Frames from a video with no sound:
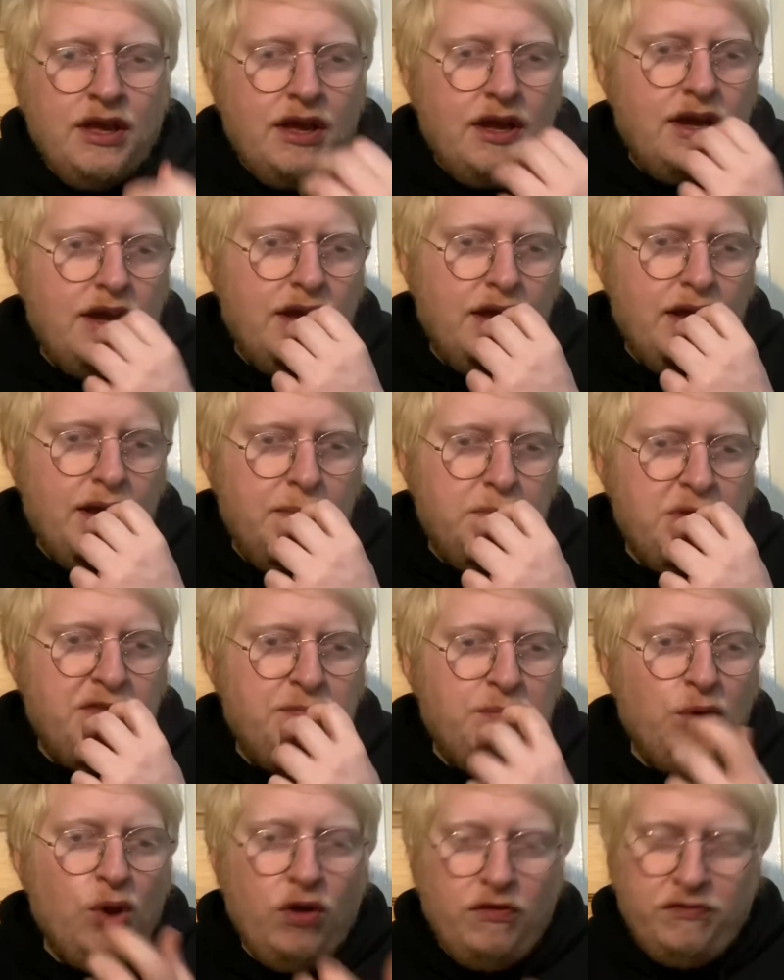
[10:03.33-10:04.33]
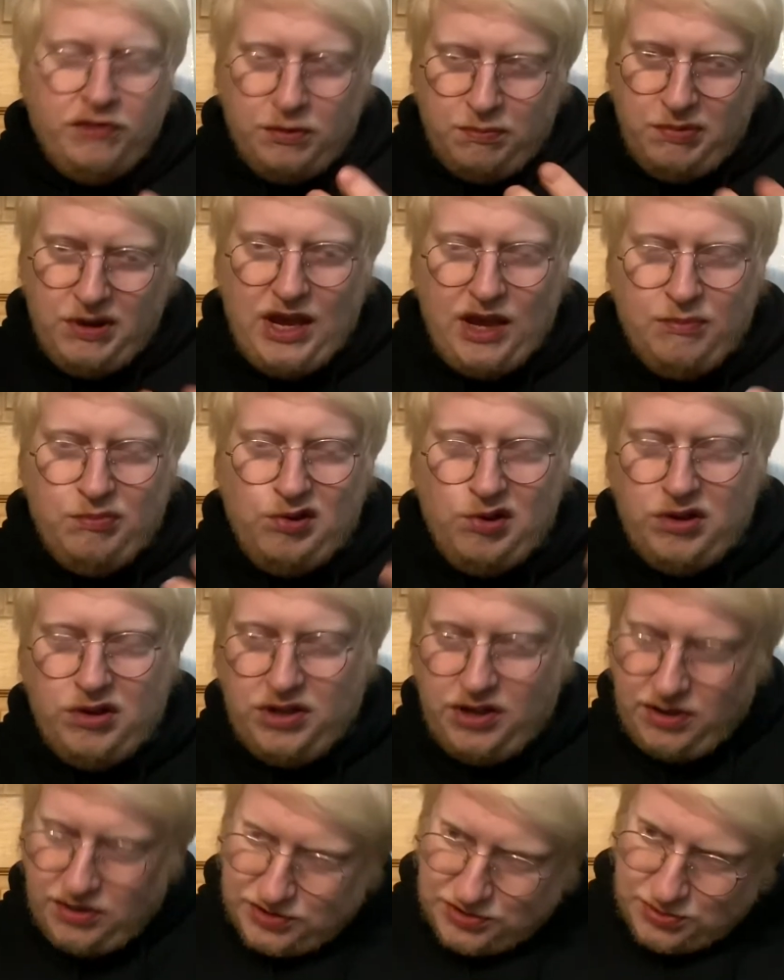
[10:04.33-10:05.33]
If Paul from PA Brew
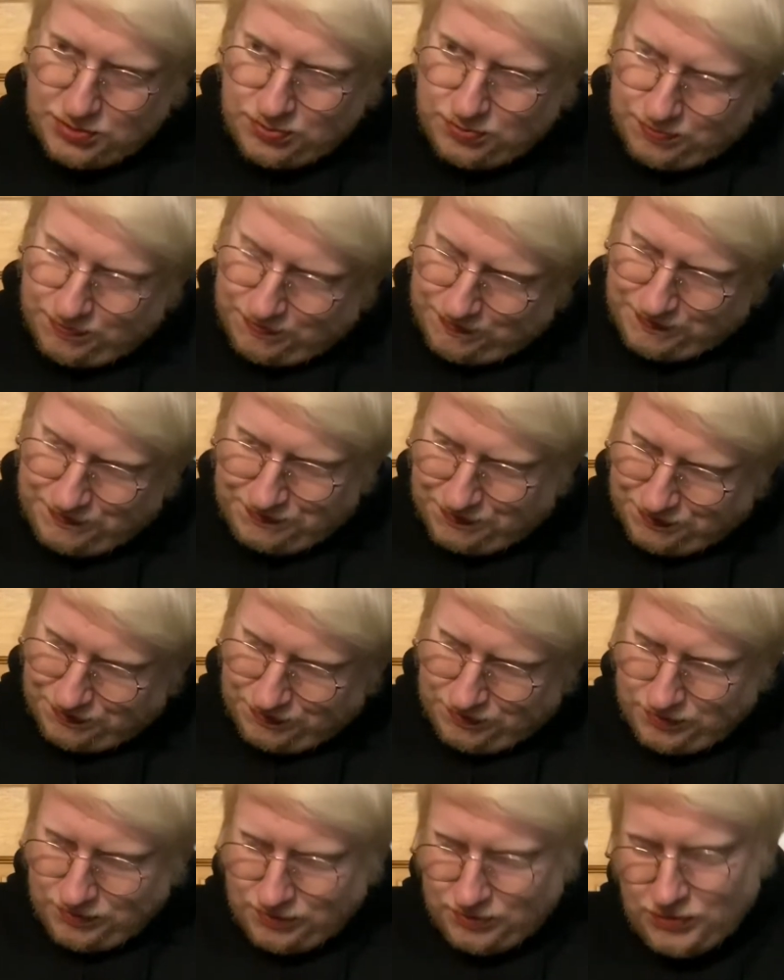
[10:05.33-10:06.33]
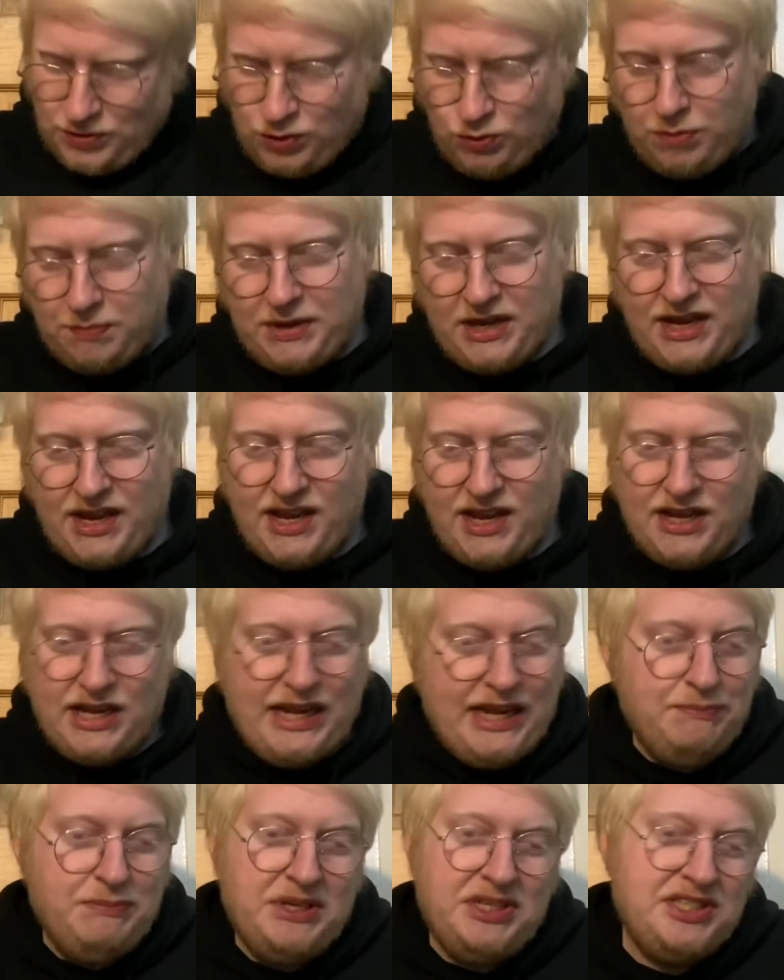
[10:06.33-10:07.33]
News would be here,
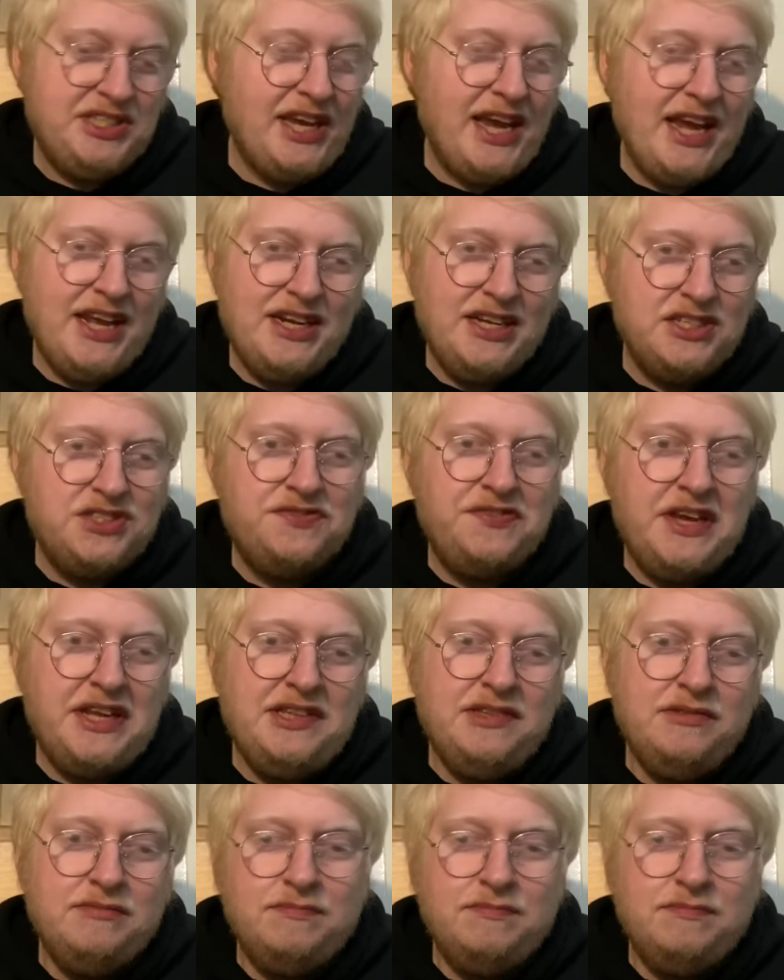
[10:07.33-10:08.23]
he'd be saying it's thin.